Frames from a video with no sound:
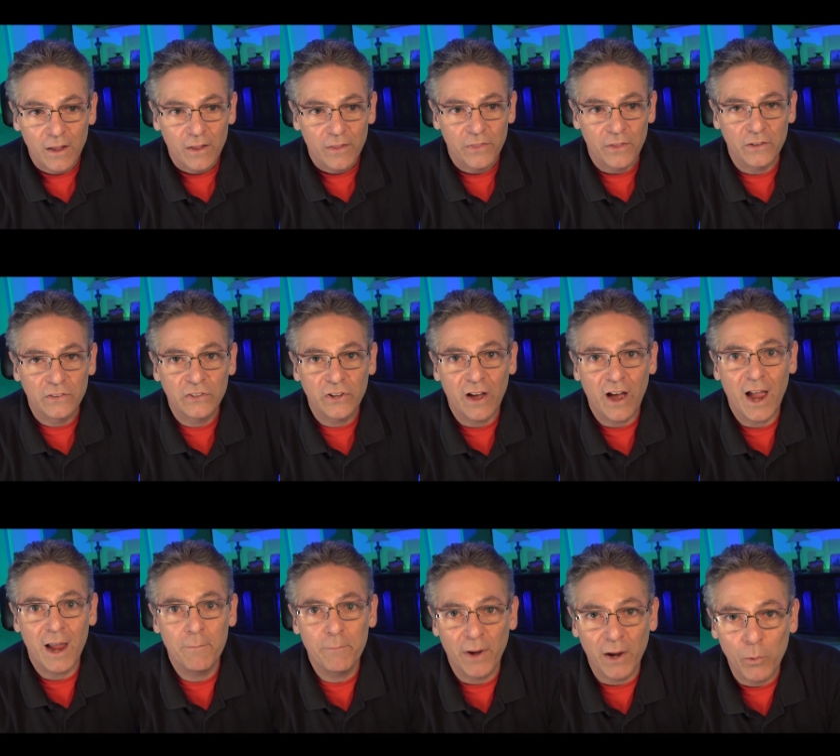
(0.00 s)
the
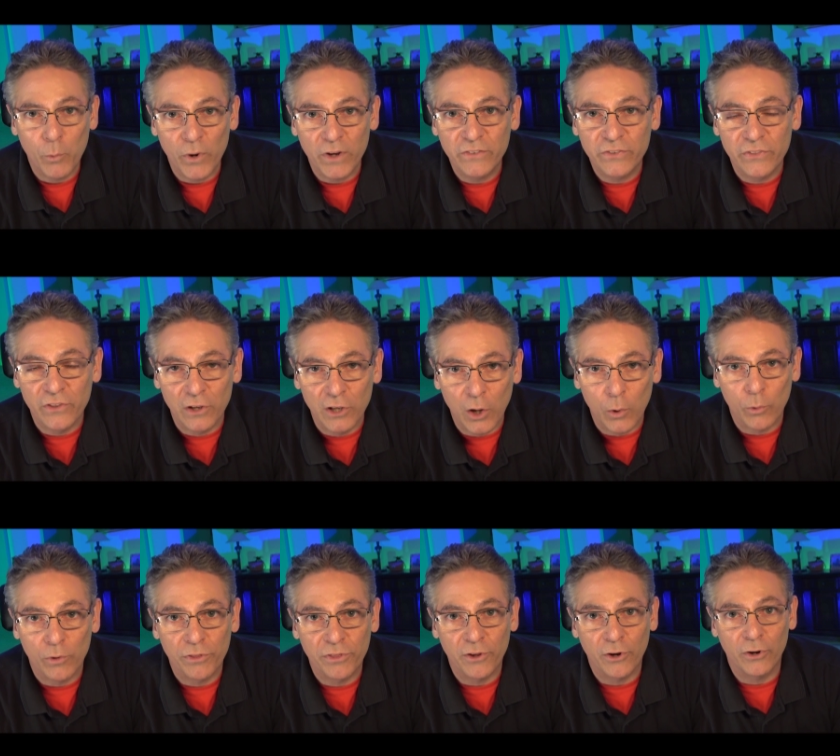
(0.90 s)
time by which the
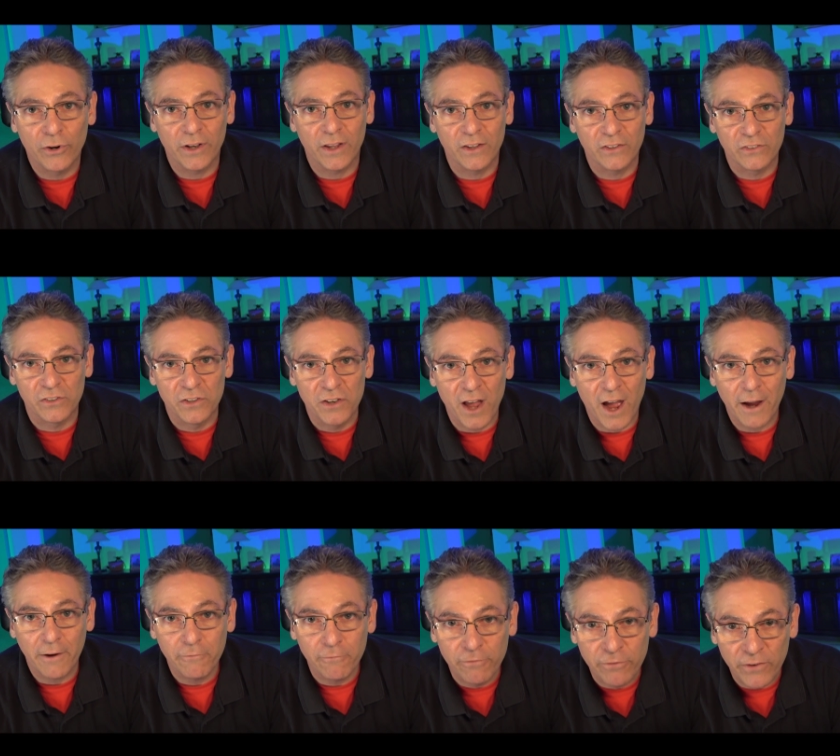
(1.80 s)
lower third is
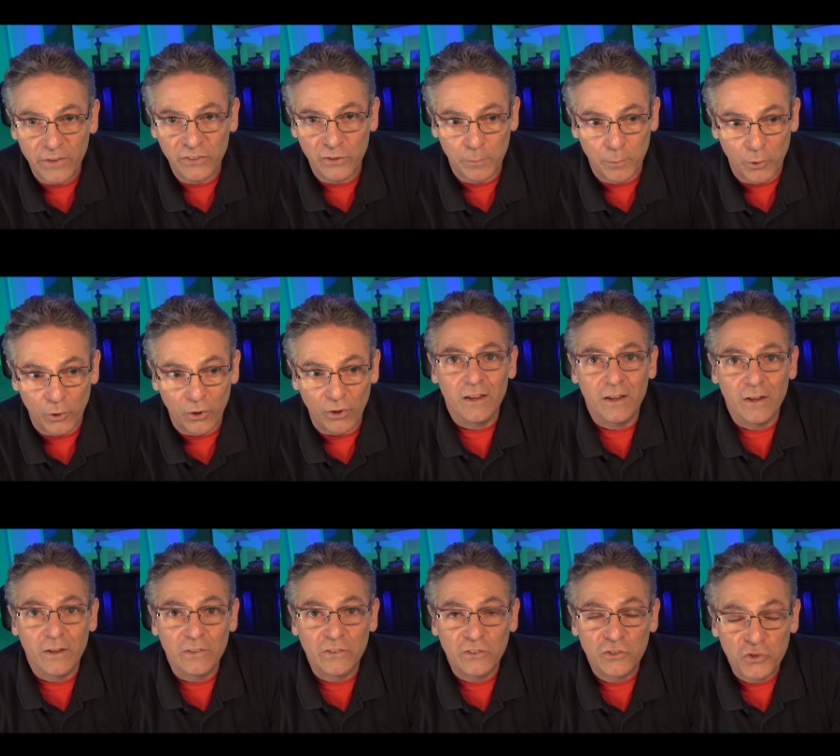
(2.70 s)
not visible
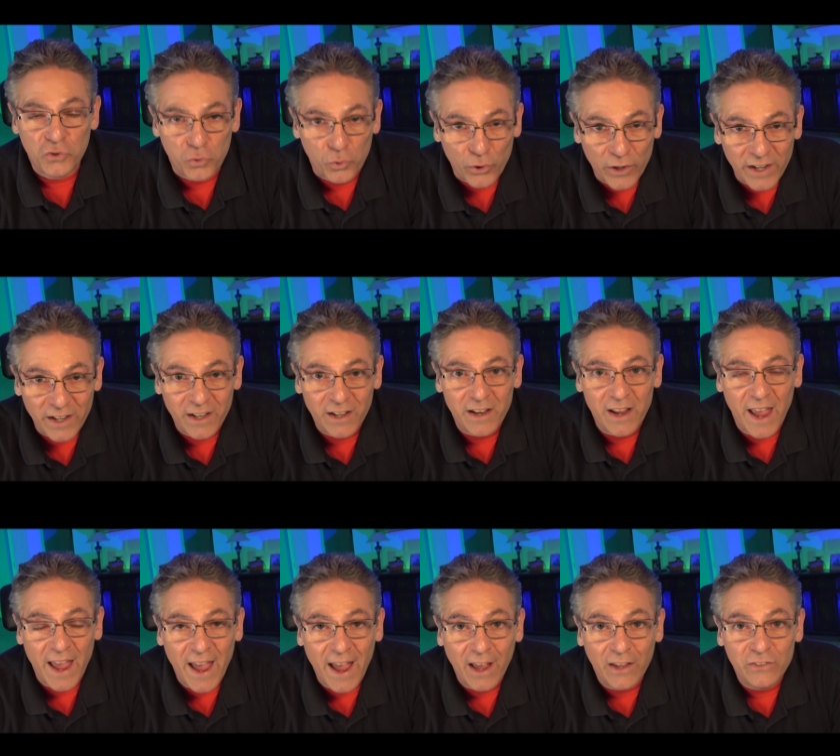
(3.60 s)
is treated
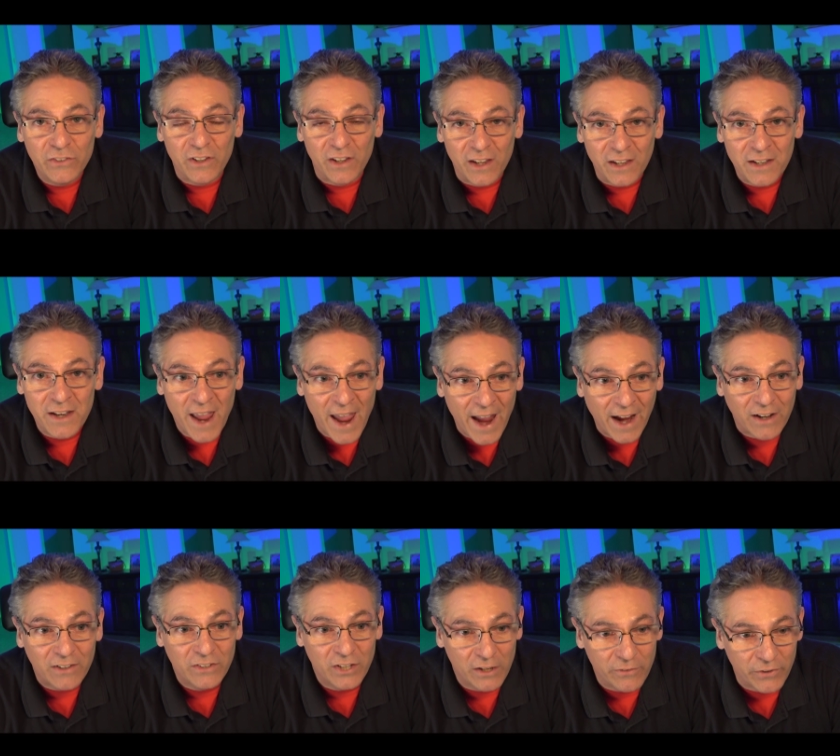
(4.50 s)
as
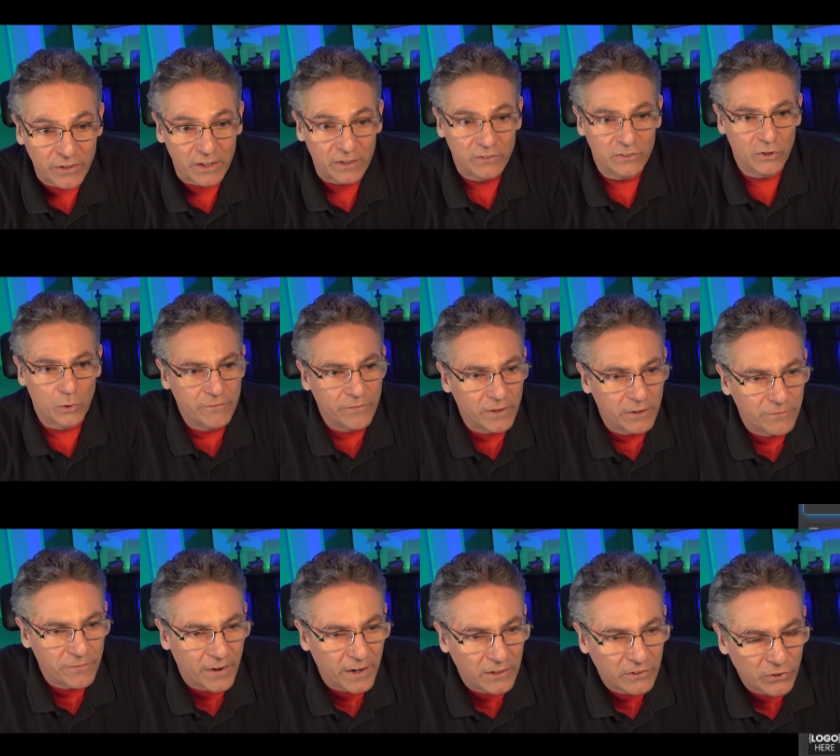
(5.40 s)
inactivity. So
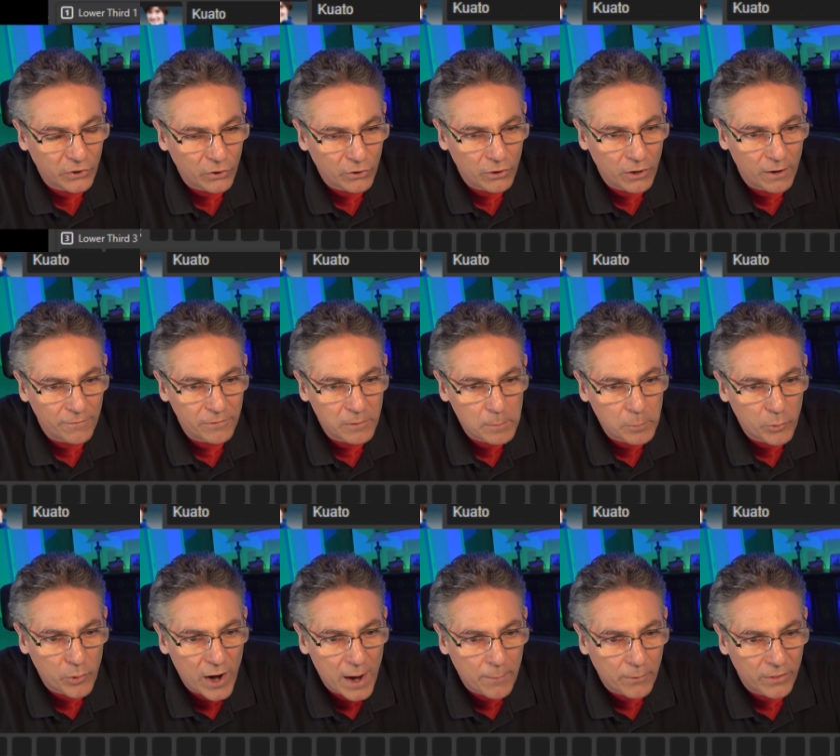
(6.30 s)
if I turn off the
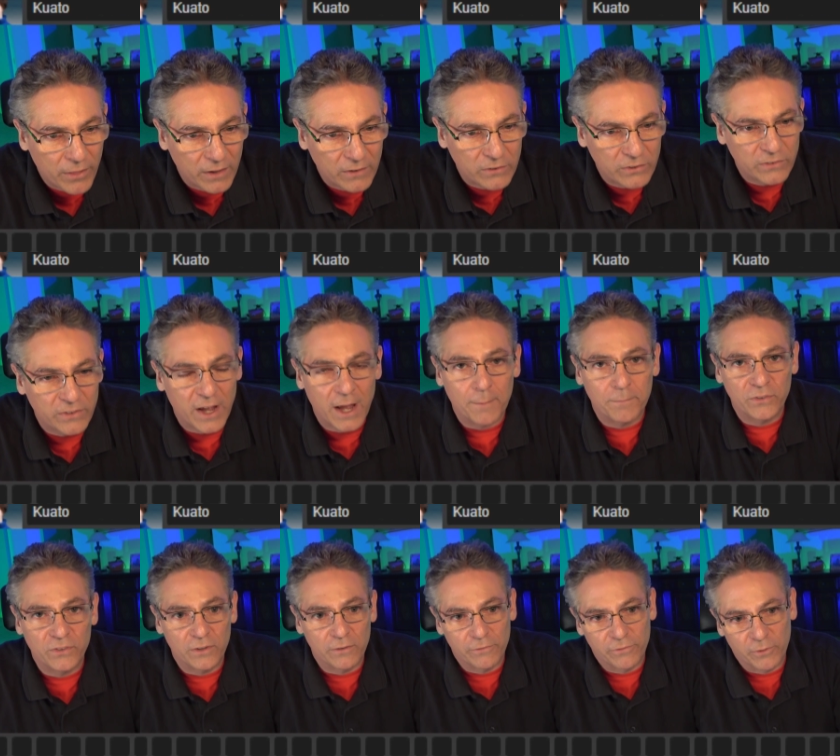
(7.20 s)
parameter that
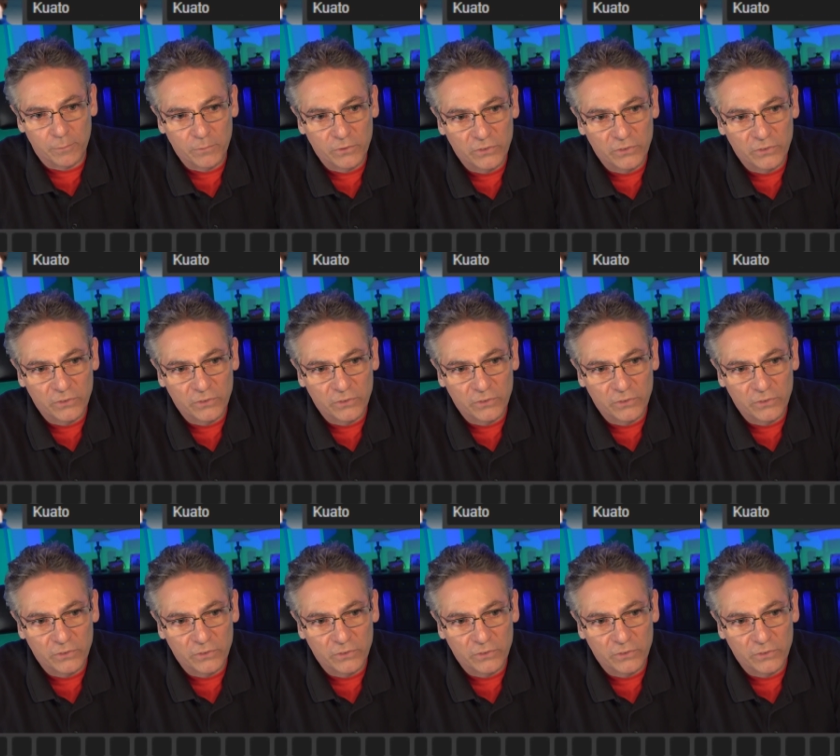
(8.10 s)
stops it from